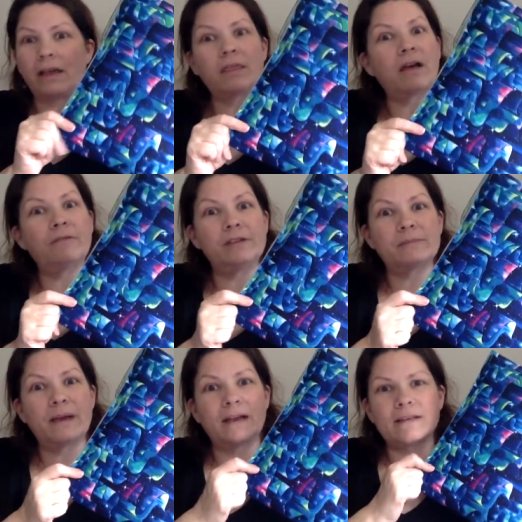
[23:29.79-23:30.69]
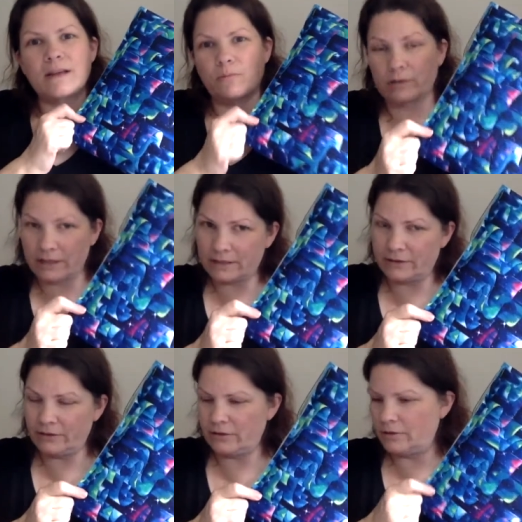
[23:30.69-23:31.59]
love these bags and will
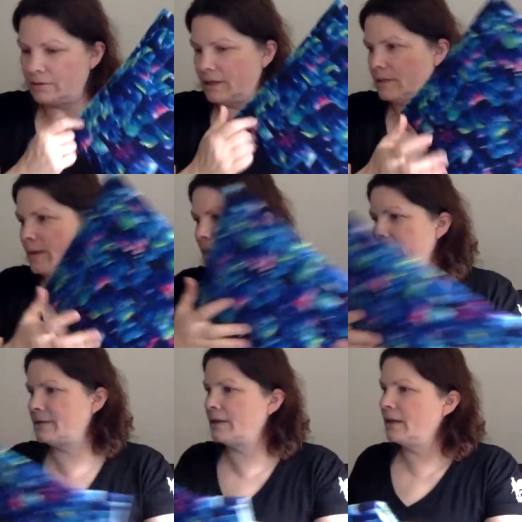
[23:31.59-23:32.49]
continue to use these bags.